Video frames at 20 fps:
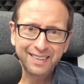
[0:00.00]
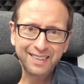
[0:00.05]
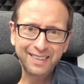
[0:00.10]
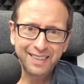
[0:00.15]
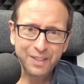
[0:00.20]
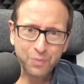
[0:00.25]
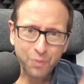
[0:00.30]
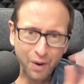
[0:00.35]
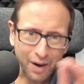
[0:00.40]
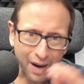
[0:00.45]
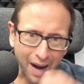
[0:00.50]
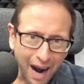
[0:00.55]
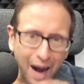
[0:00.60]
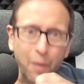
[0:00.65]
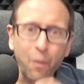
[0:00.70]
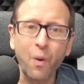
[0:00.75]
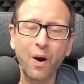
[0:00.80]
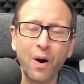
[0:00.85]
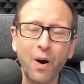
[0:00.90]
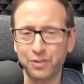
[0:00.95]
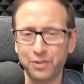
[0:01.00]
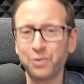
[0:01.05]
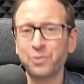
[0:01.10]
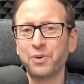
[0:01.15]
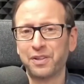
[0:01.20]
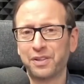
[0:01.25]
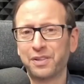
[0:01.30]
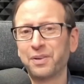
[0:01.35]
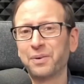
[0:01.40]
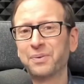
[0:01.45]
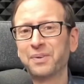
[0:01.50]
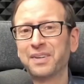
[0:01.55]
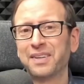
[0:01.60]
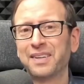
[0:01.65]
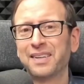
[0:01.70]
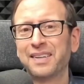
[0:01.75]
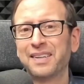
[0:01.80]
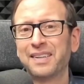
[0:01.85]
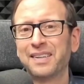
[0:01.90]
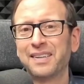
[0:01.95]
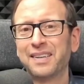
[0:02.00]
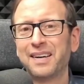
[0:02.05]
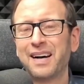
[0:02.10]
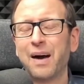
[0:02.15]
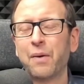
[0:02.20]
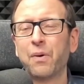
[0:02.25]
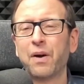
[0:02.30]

is what I want to do with you. I